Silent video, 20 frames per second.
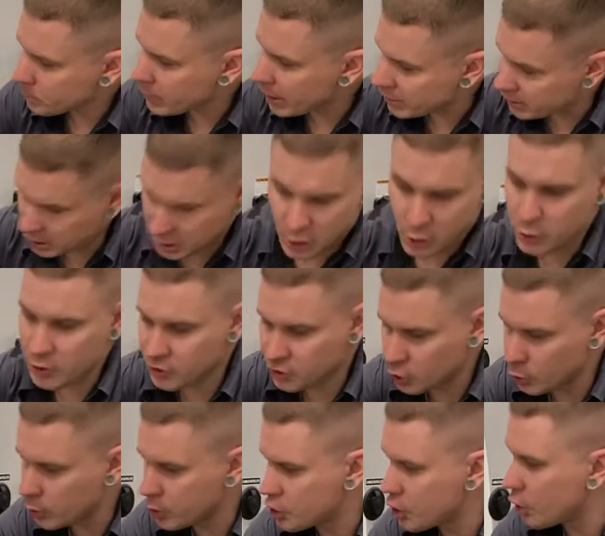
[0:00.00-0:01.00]
you know, the
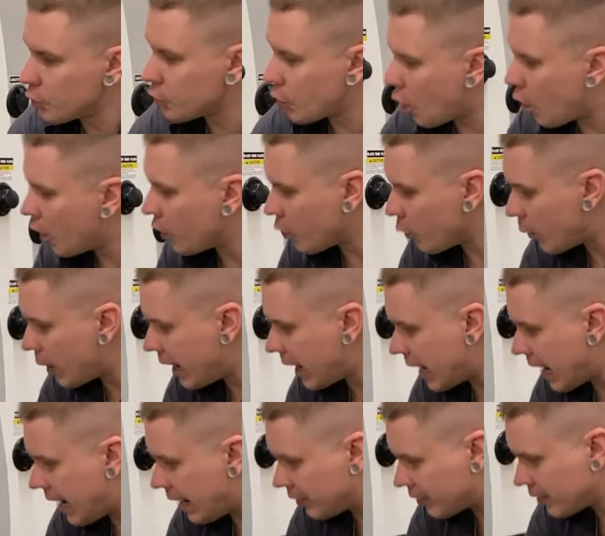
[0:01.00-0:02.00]
sewage hose on the way
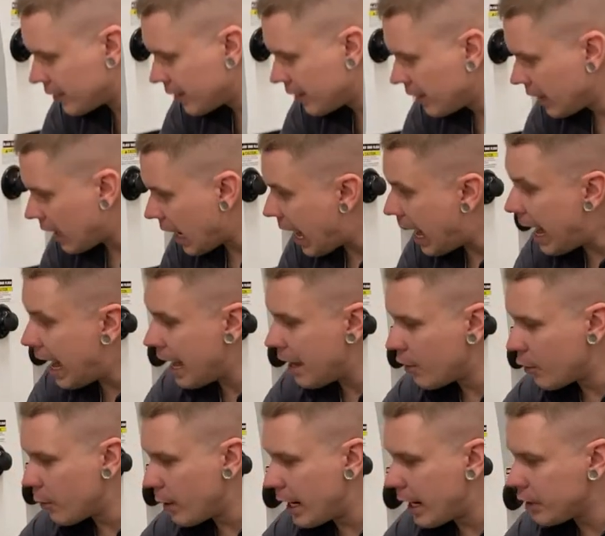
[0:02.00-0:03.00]
out.
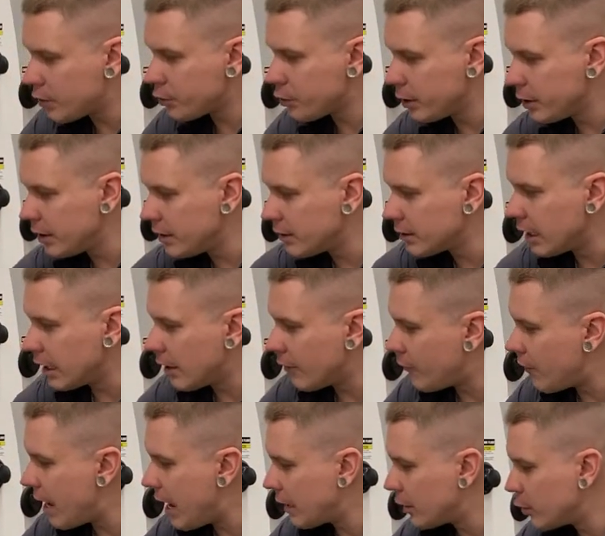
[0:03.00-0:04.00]
Either way, treat these like a
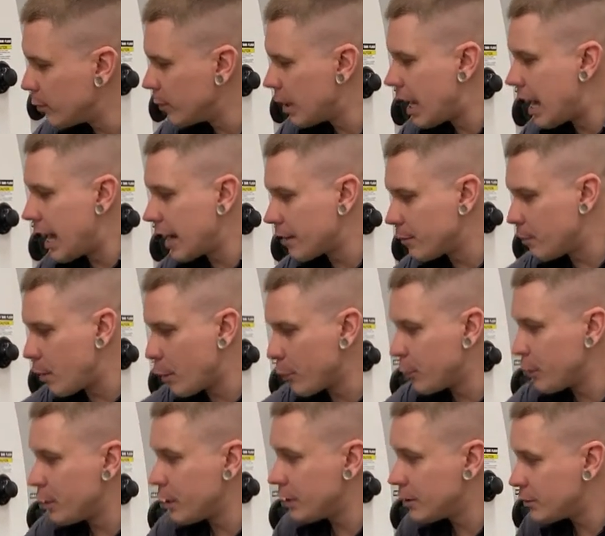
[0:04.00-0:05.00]
vacuum lock. Both
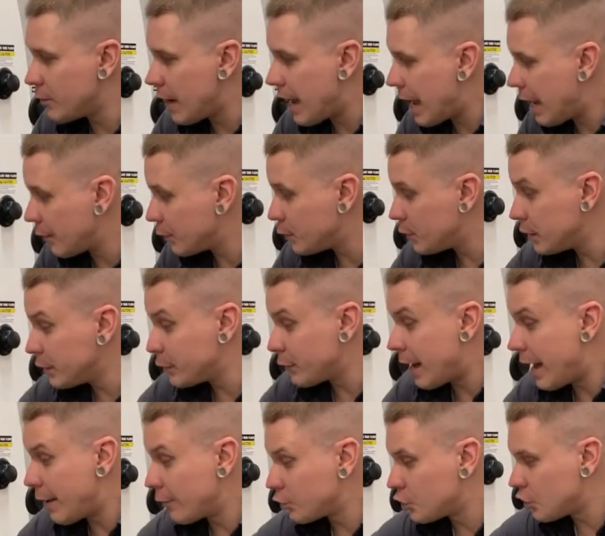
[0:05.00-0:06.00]
of these valves, these
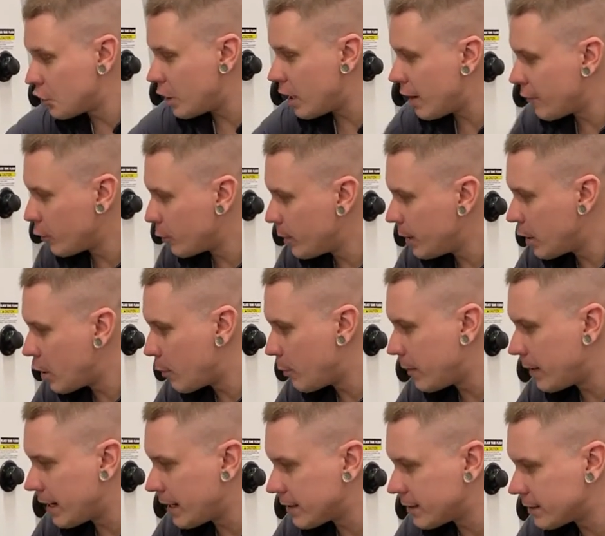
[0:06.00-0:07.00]
valves should never be
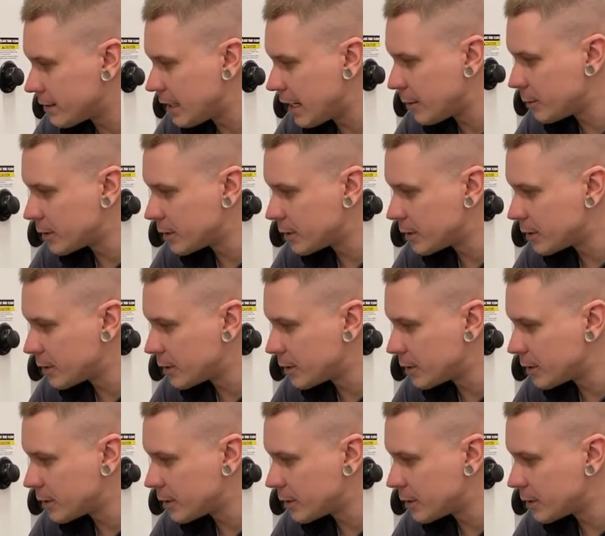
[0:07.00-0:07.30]
open at the same